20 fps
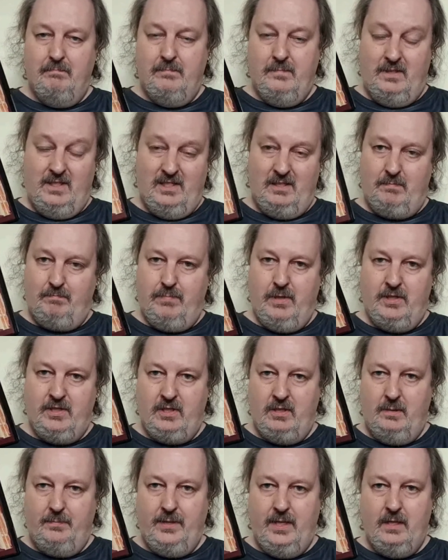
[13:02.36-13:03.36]
Just
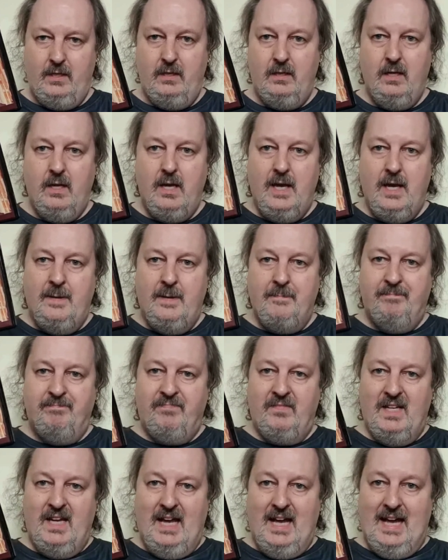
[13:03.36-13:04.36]
personal opinion.
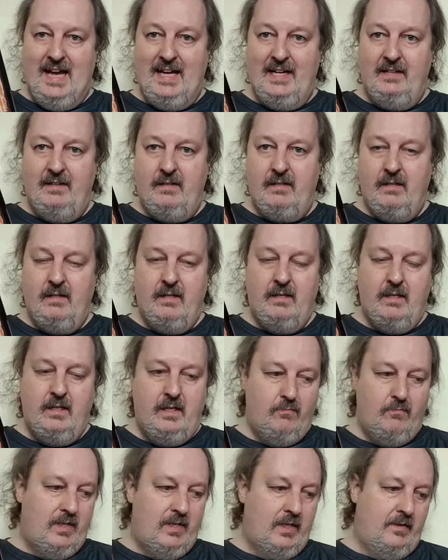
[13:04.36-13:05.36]
And
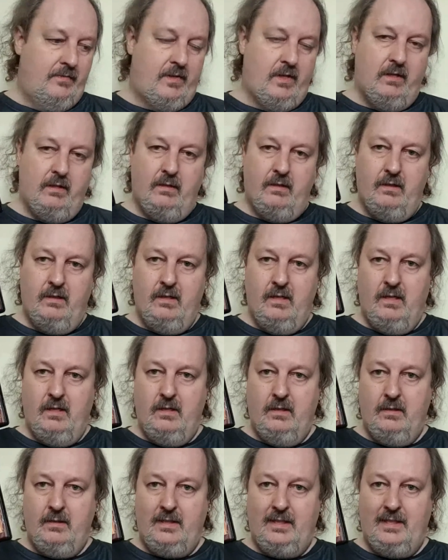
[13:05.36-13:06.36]
when you've got
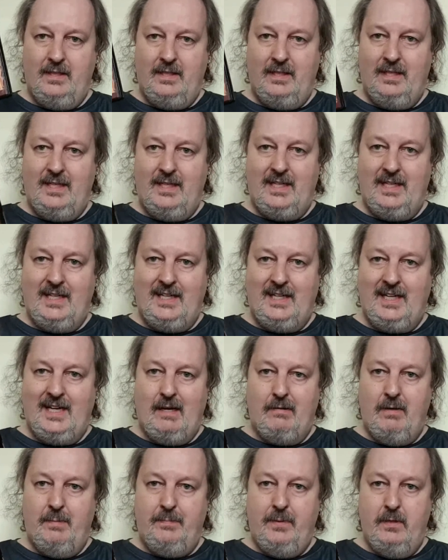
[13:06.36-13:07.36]

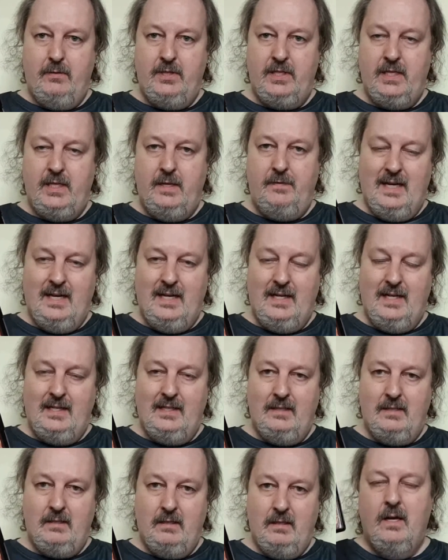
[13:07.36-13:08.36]
Gary Busey
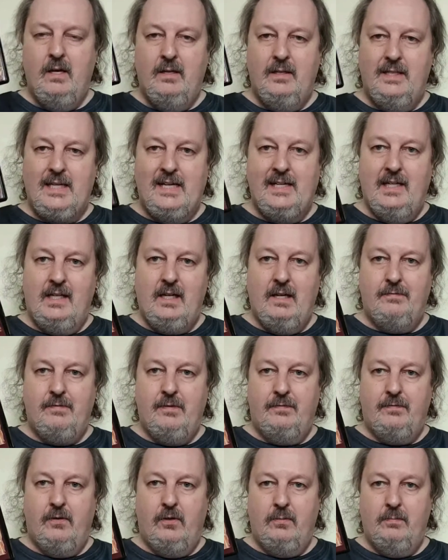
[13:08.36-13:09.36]
and Danny Glover
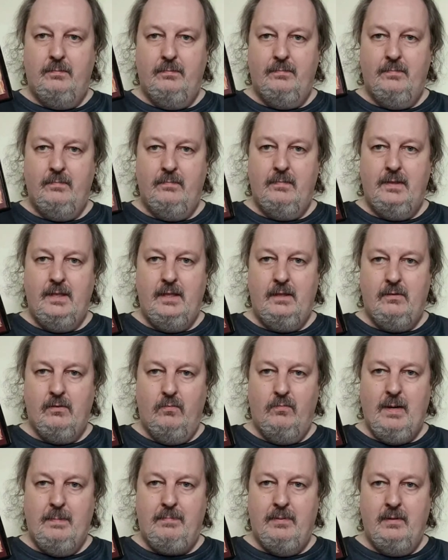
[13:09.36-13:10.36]
from Lethal
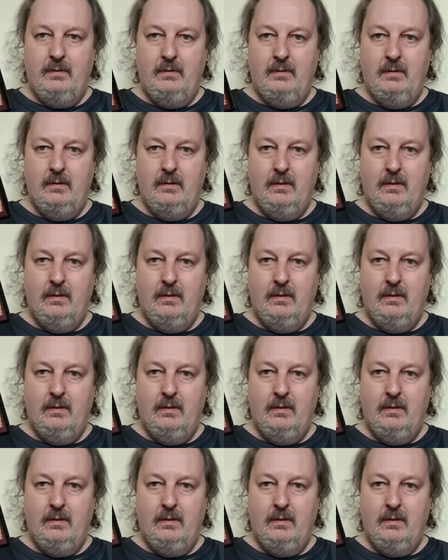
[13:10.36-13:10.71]
Weapon